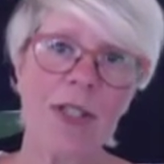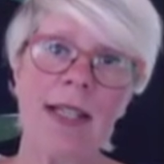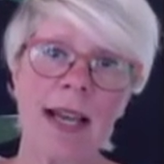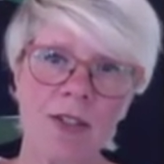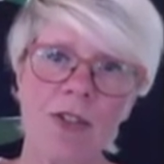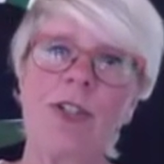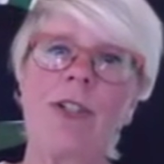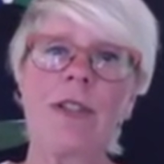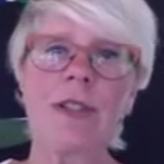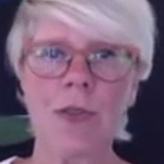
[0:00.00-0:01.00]

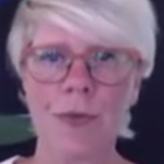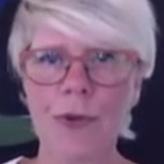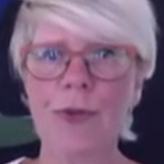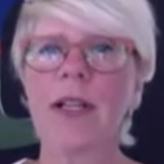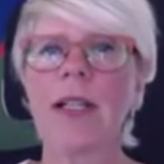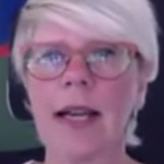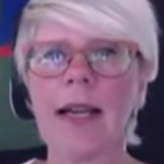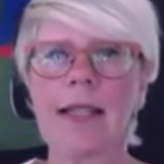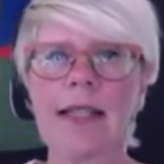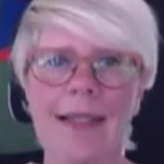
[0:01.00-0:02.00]
textures through the
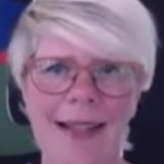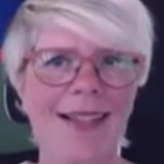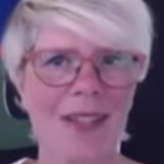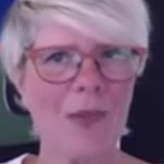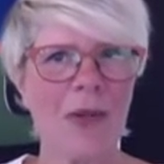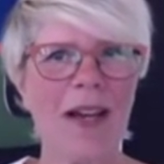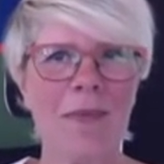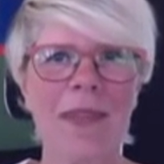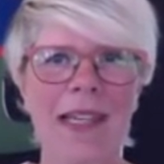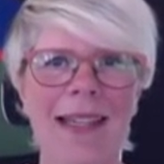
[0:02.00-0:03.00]
glass. That's what I'm
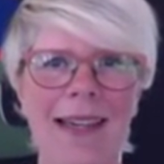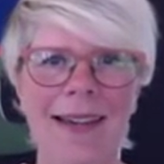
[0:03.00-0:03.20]
thinking.